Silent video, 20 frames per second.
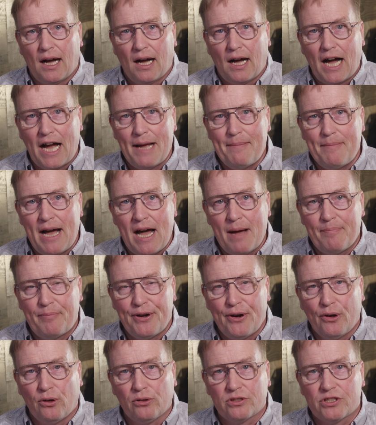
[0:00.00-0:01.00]
IMAP
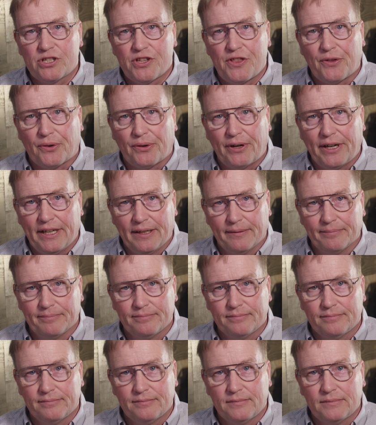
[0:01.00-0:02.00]
Notes 3.
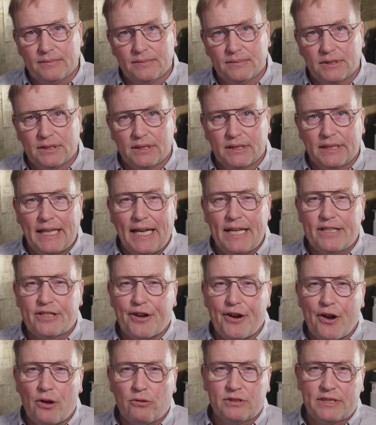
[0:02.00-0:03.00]
It's a
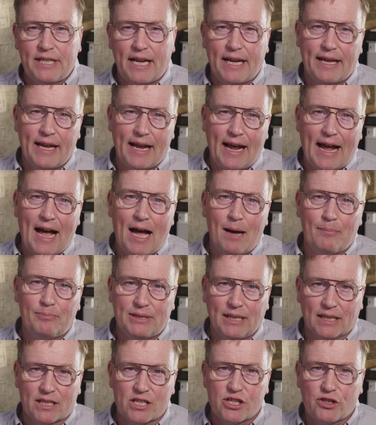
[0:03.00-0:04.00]
note-taking app
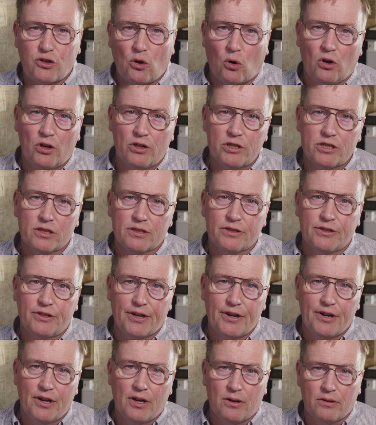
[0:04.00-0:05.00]
that stores the
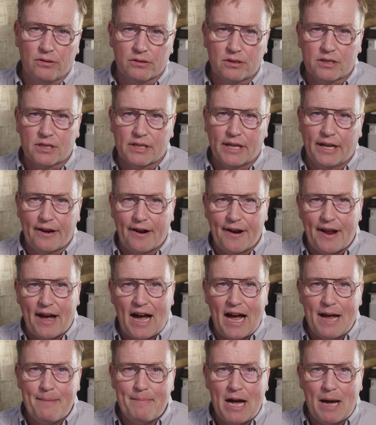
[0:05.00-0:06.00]
notes in an
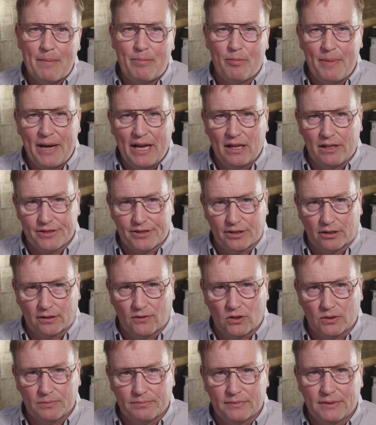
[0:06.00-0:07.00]
IMAP mail
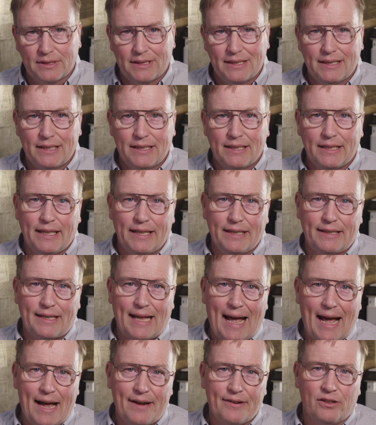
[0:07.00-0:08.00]
server. It
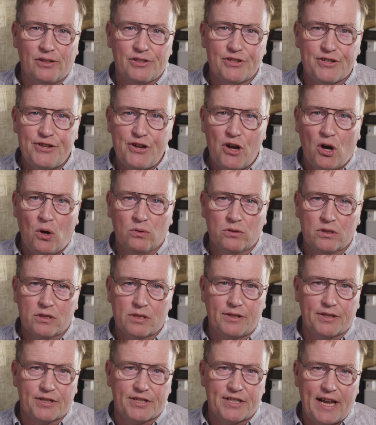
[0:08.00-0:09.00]
handles notes
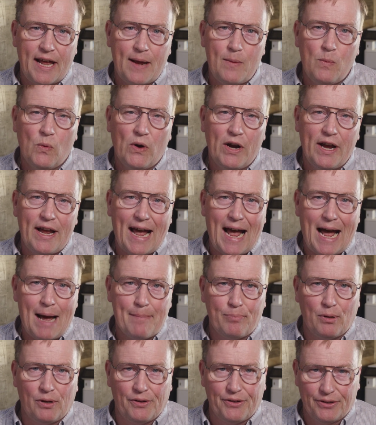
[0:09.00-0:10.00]
the same way
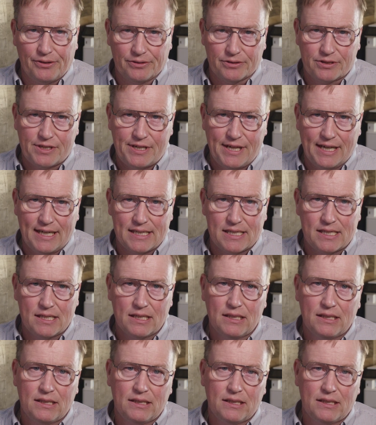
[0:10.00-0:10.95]
Apple Notes does,